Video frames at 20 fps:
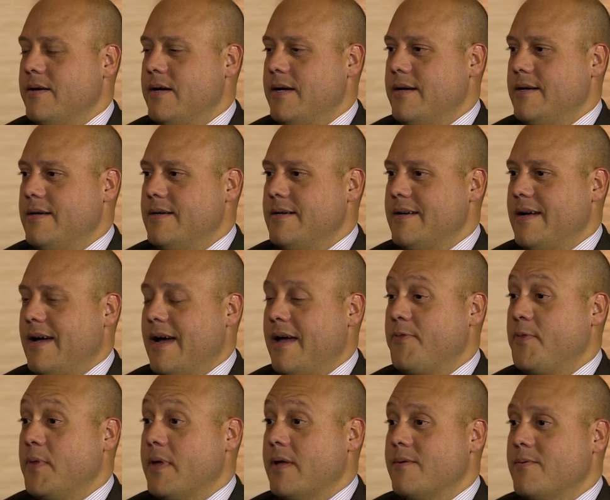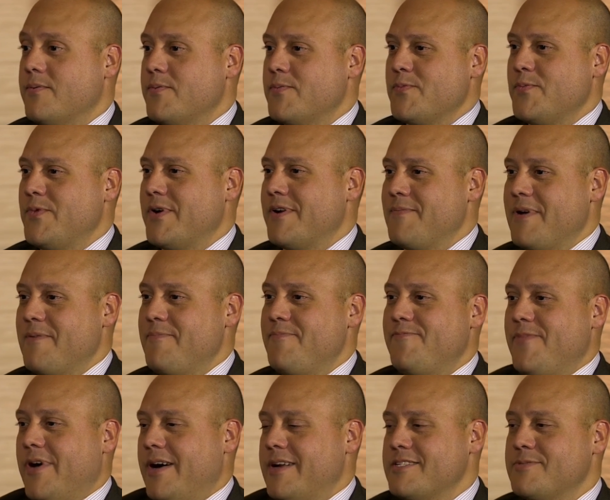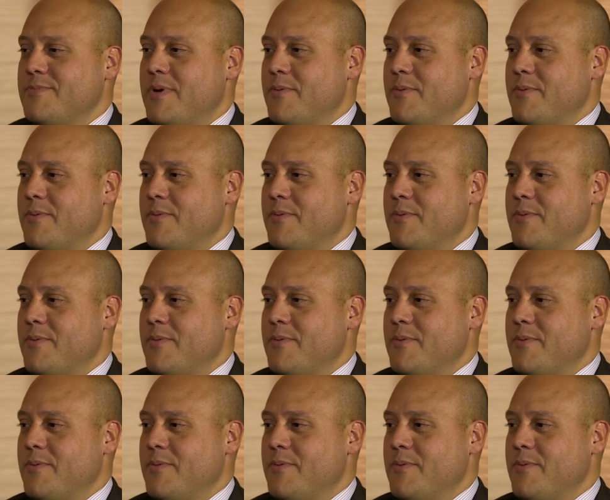I think one of my fondest